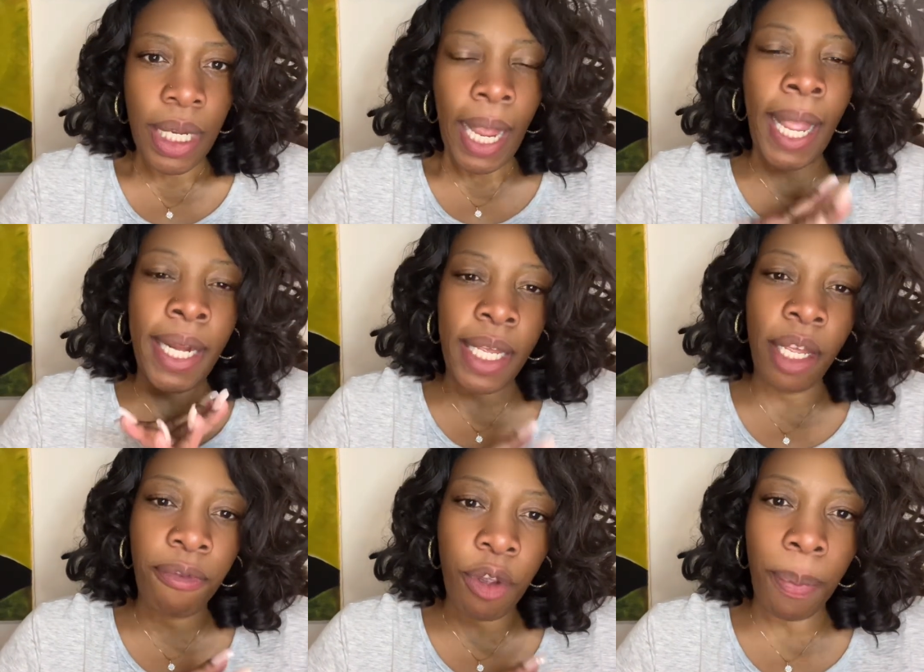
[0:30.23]
And
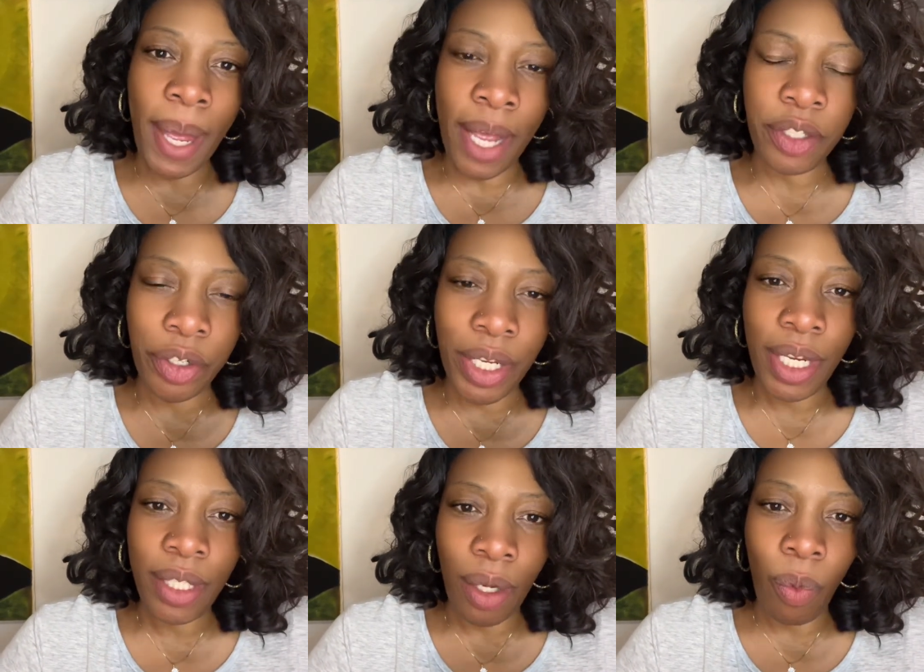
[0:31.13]
if your pastor
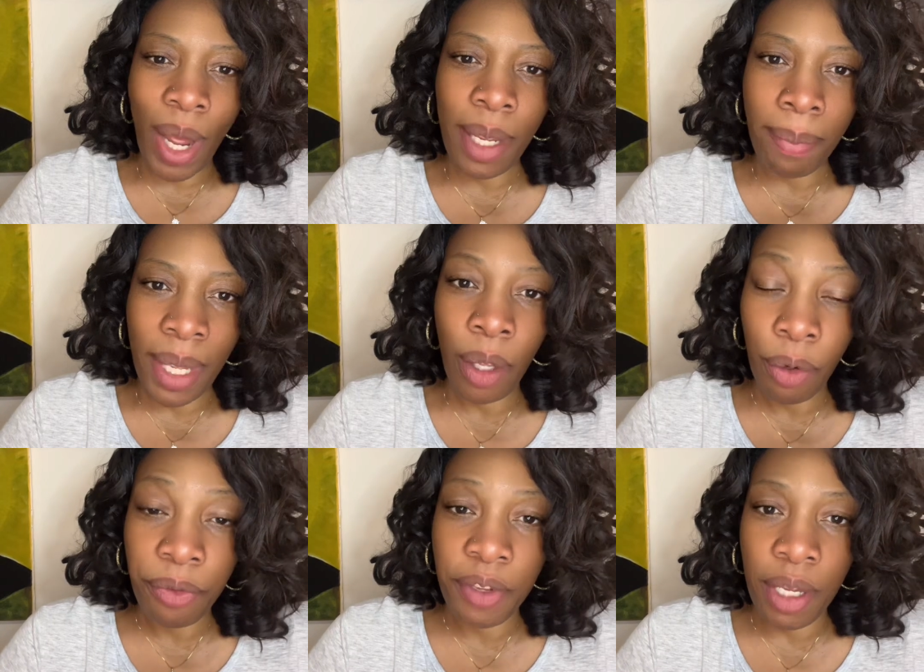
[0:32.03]
is a white male or
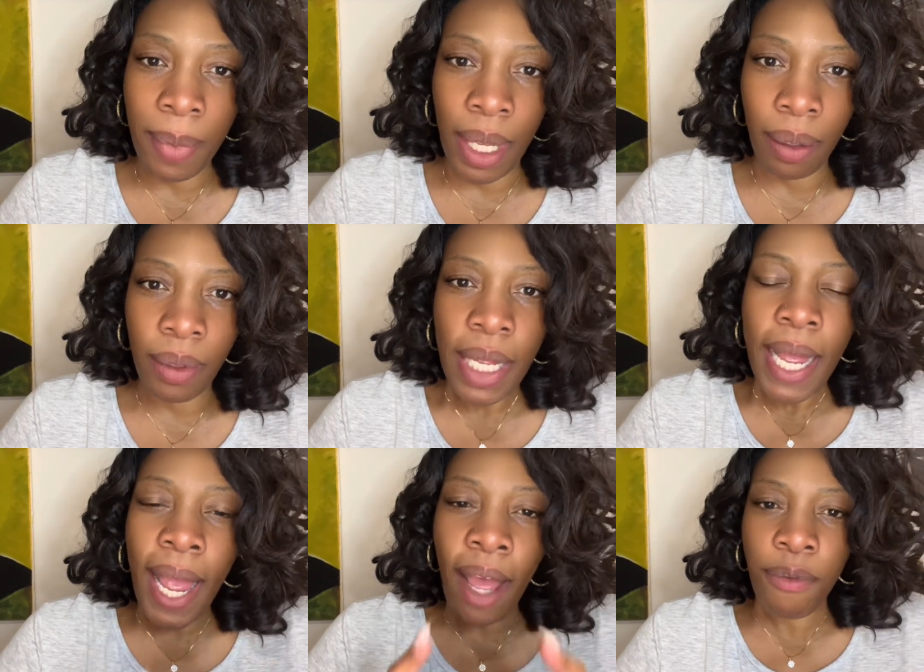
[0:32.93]
female,
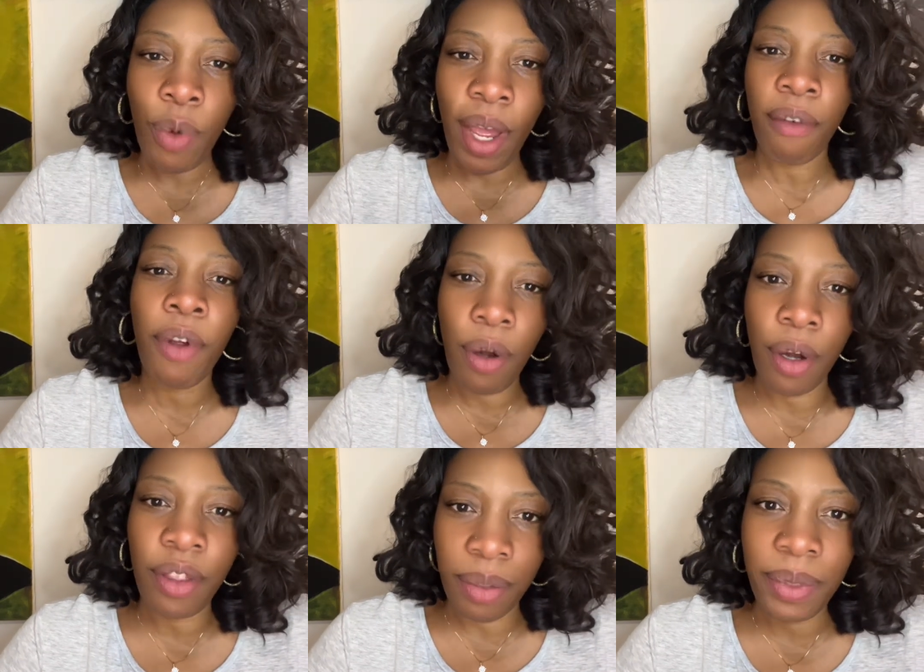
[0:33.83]
have you ever
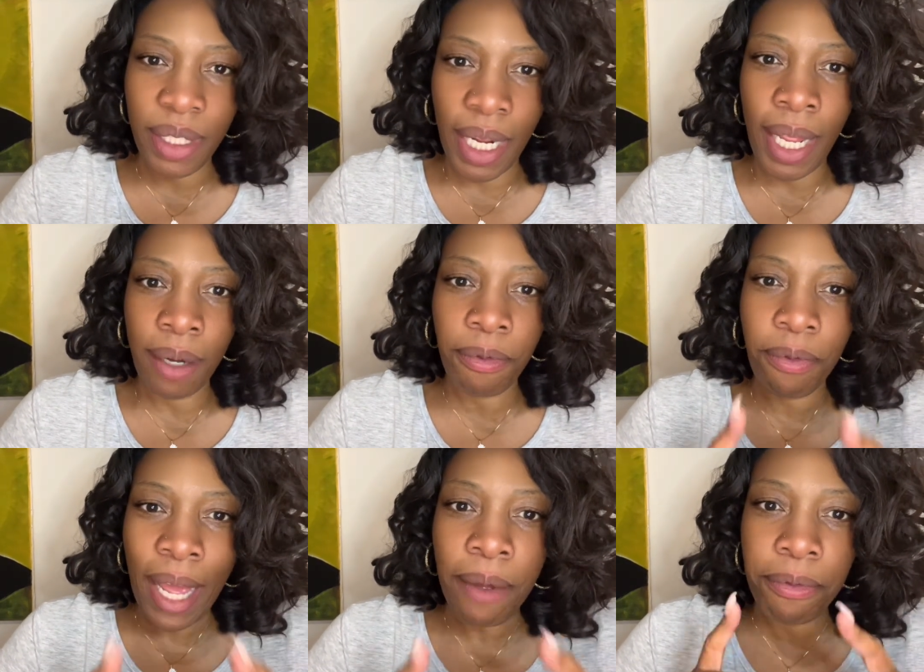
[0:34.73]
heard them stand
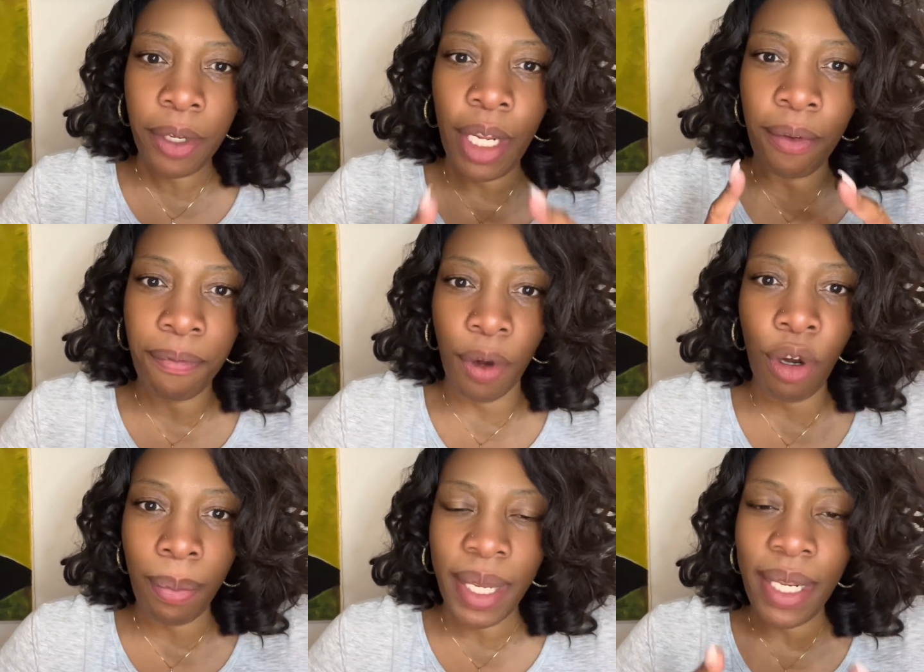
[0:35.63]
flat foot and
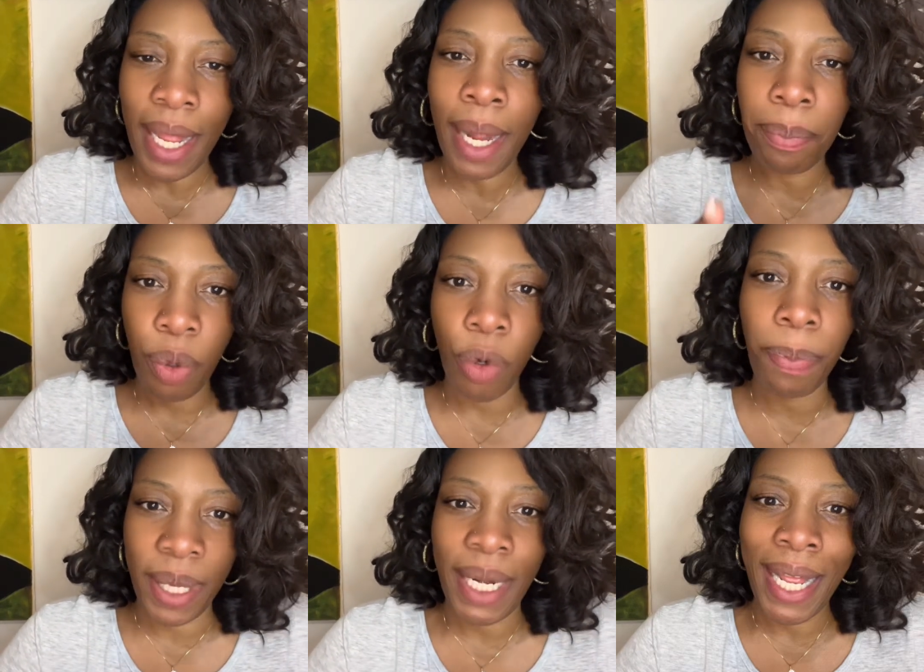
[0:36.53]
firm in that
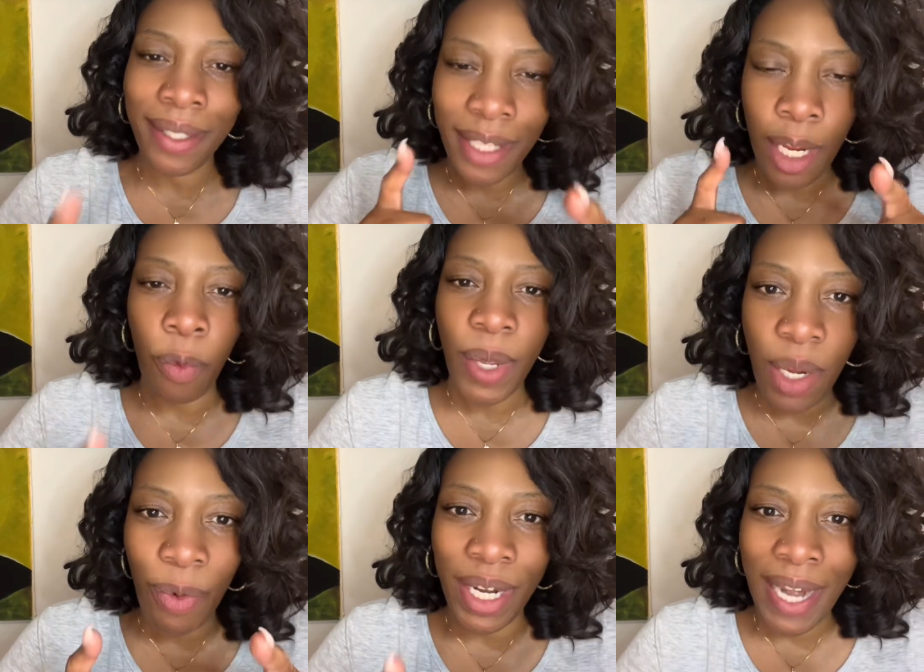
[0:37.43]
pulpit and say, we
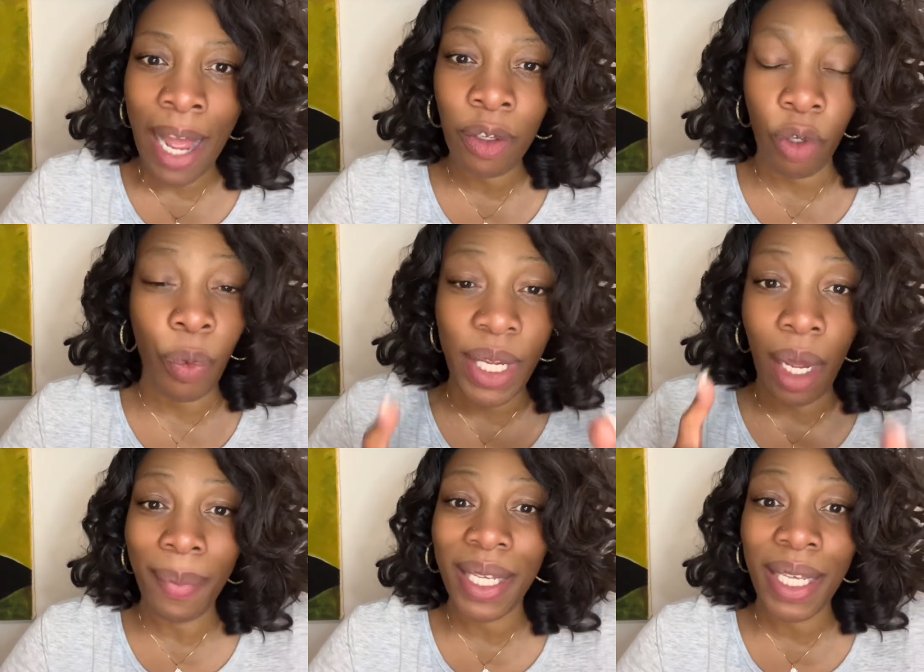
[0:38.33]
renounce or we
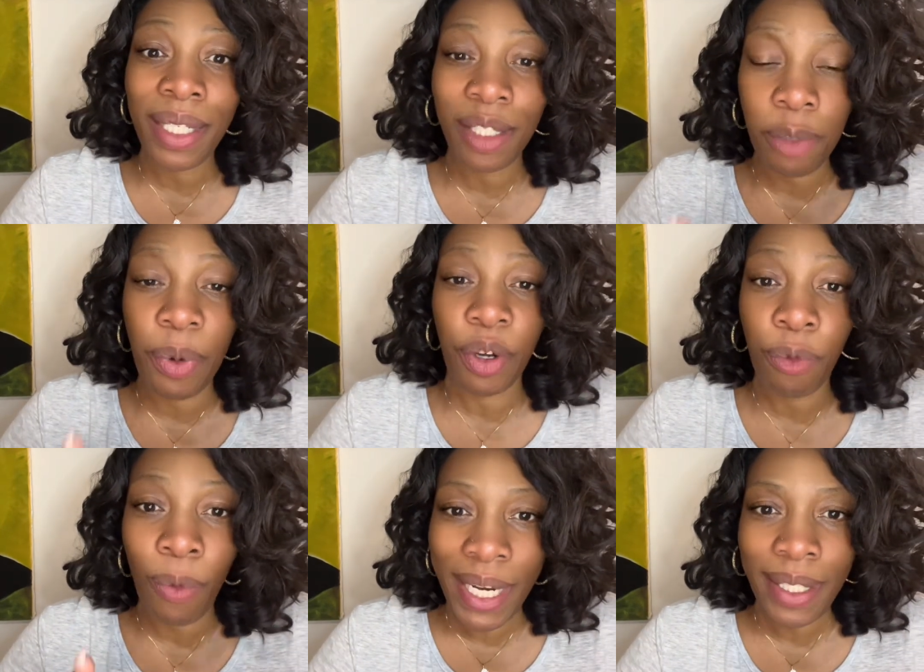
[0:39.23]
come against the spirit of
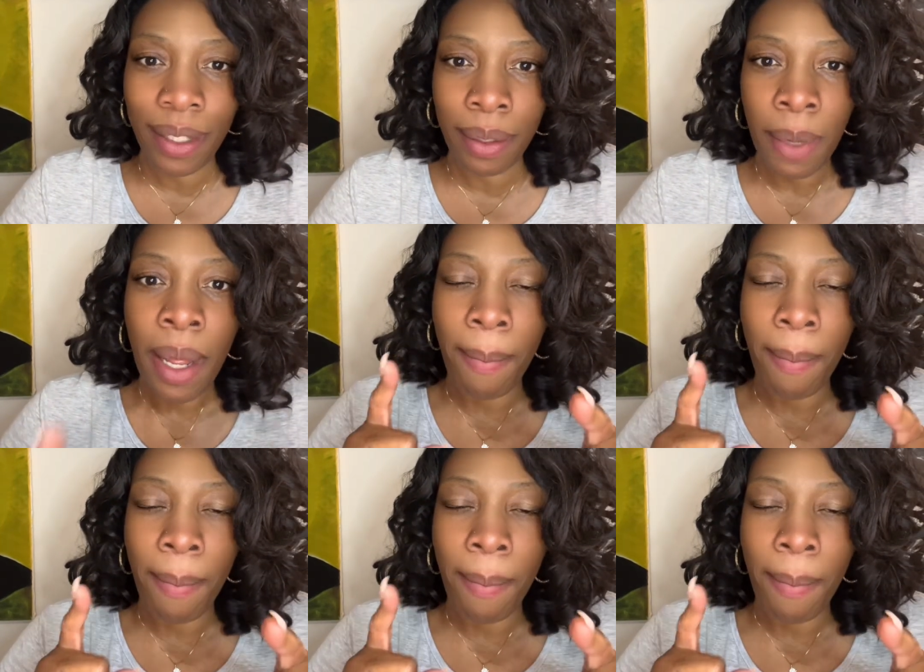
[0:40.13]
racism,